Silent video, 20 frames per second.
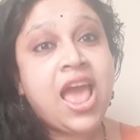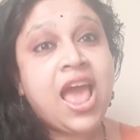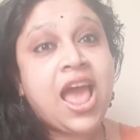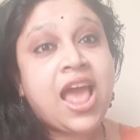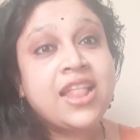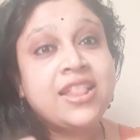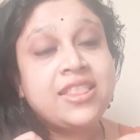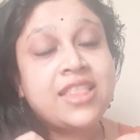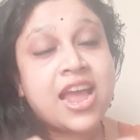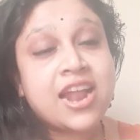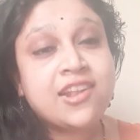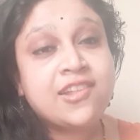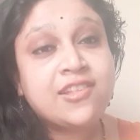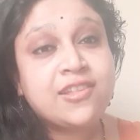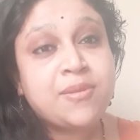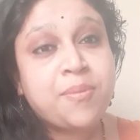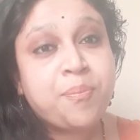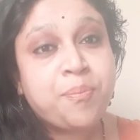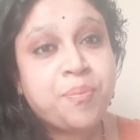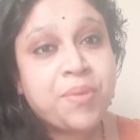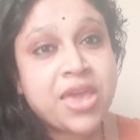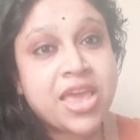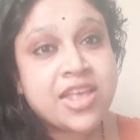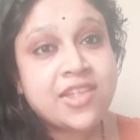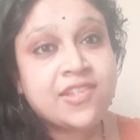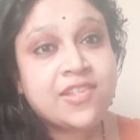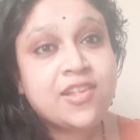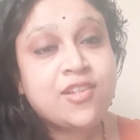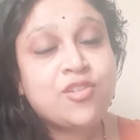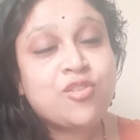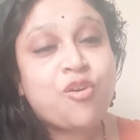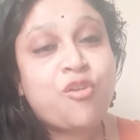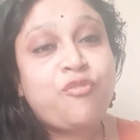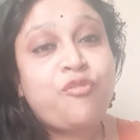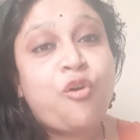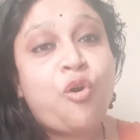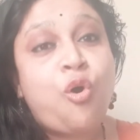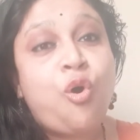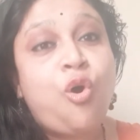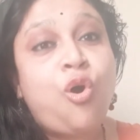and that's the basis of
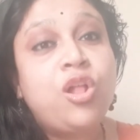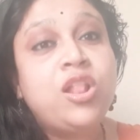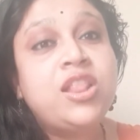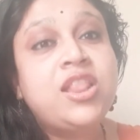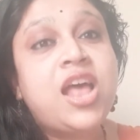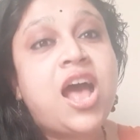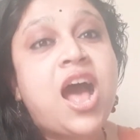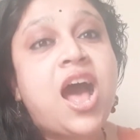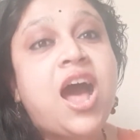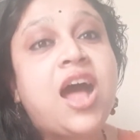all the